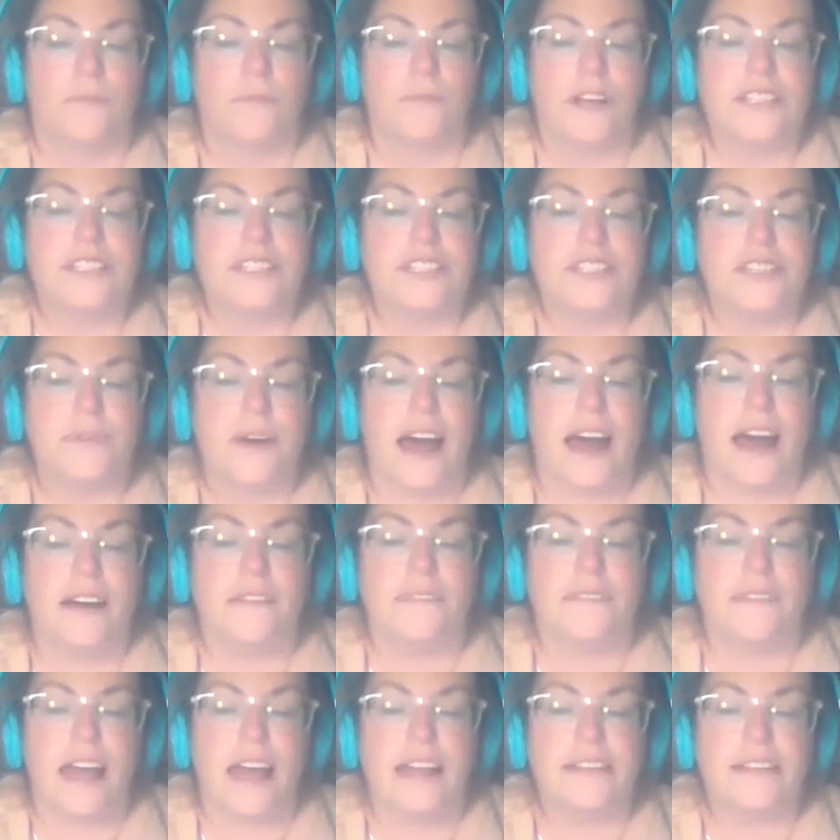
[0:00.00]
once you
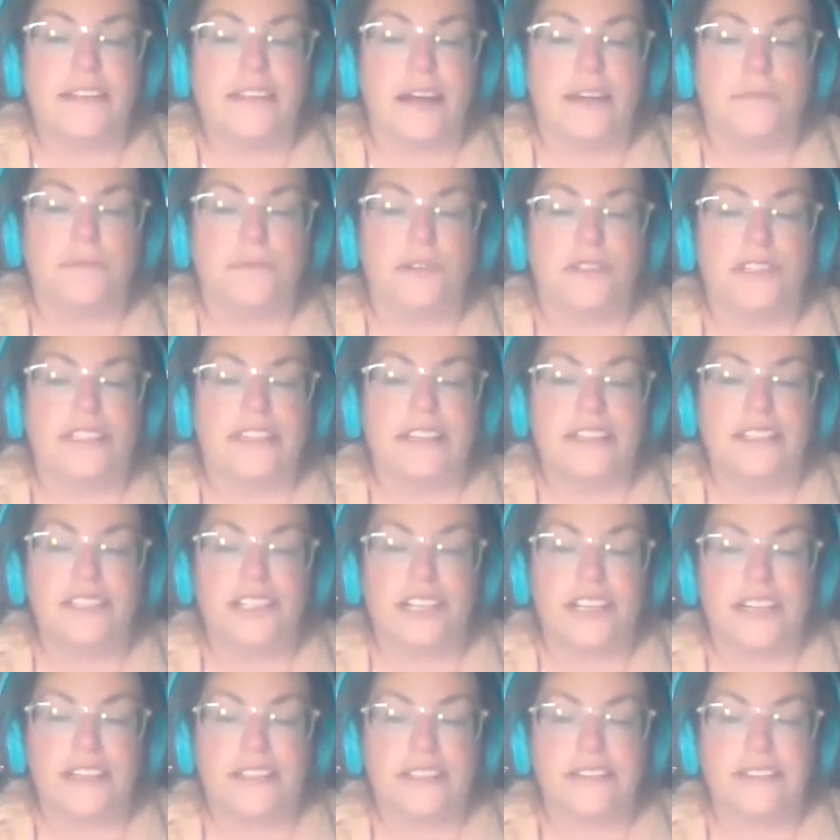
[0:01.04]
have that double
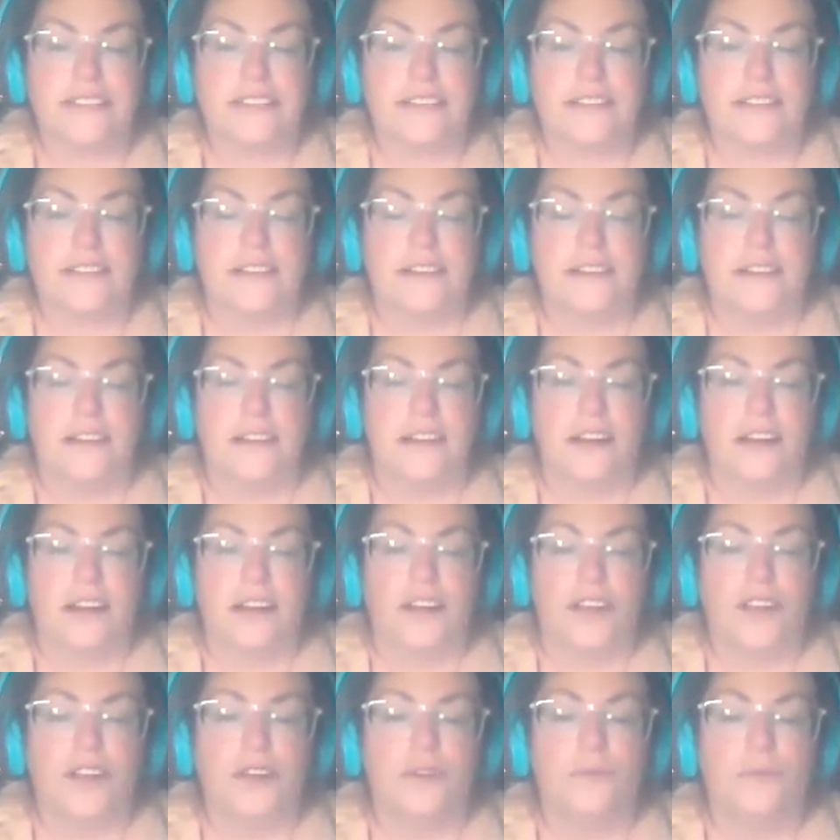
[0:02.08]
digit,
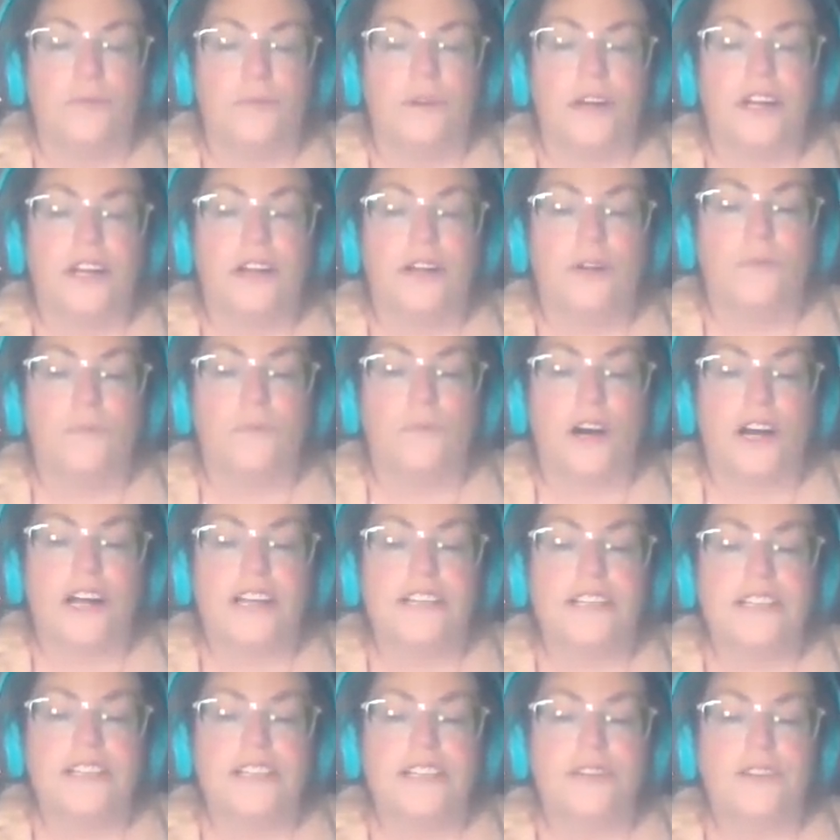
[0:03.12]
you will
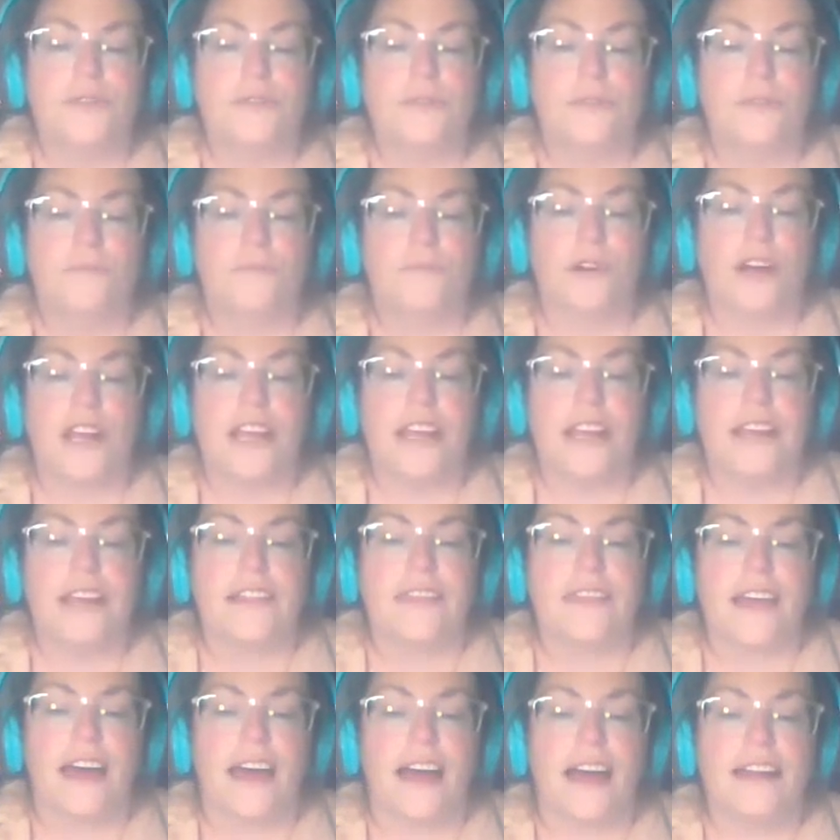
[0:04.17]
want to
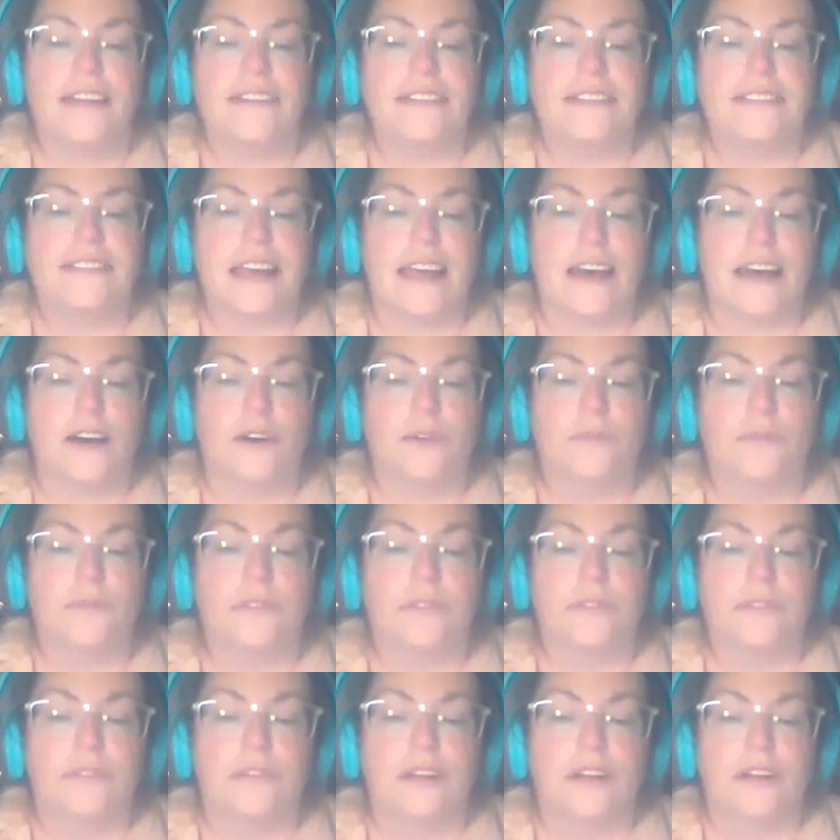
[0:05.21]
break that down.
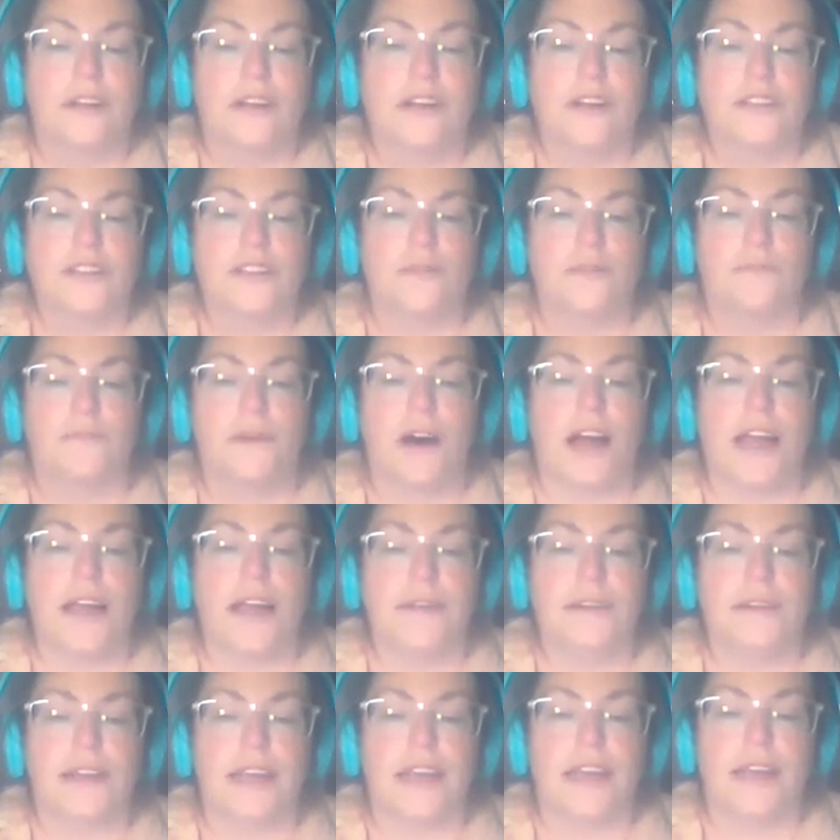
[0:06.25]
So
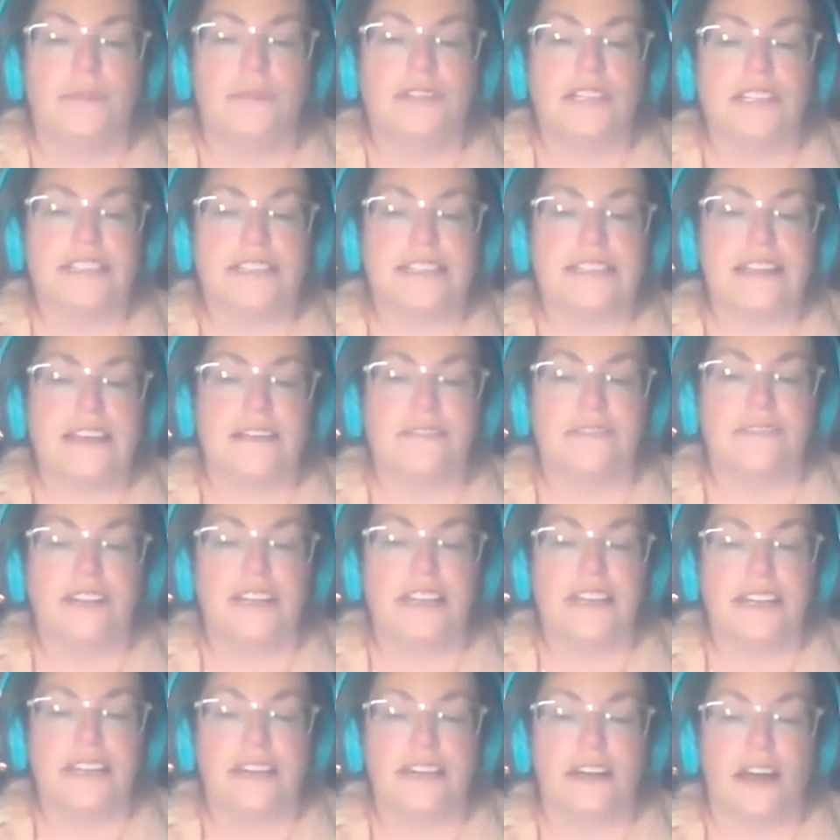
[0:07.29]
mine came to
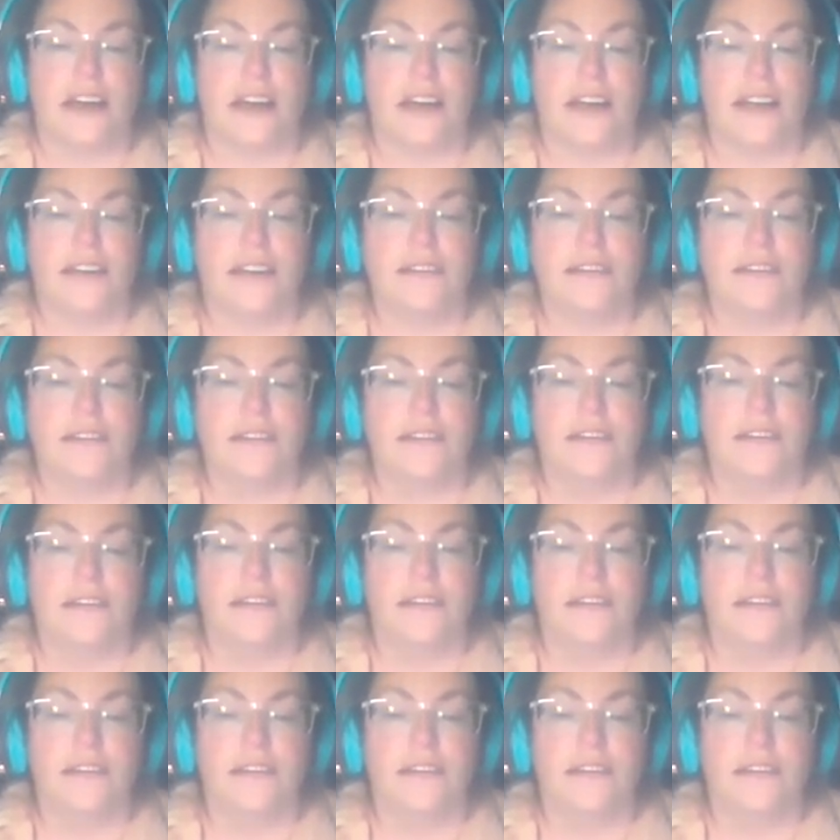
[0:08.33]
79.